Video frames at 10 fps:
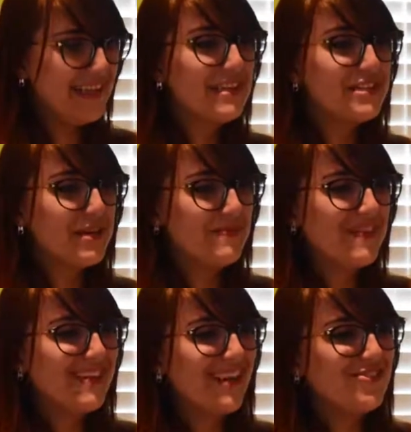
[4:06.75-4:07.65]

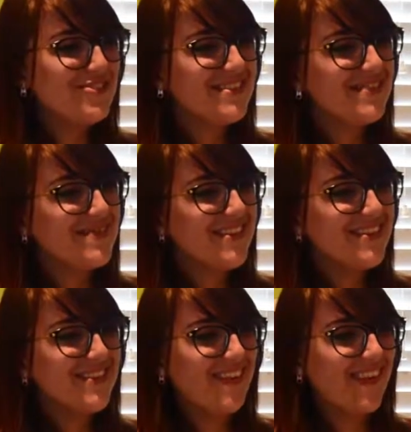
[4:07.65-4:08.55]
Something I should have done
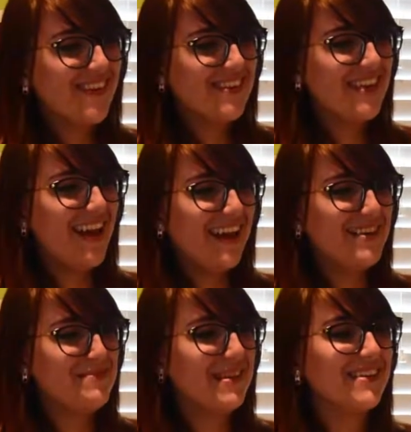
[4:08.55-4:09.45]
a long
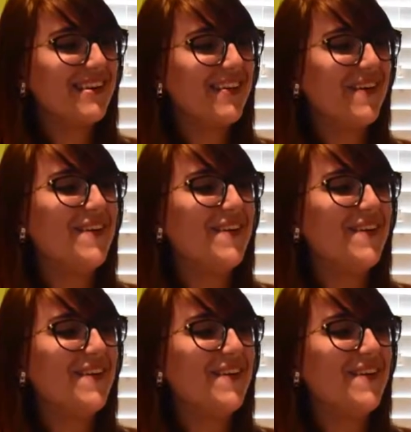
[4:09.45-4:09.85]
time ago.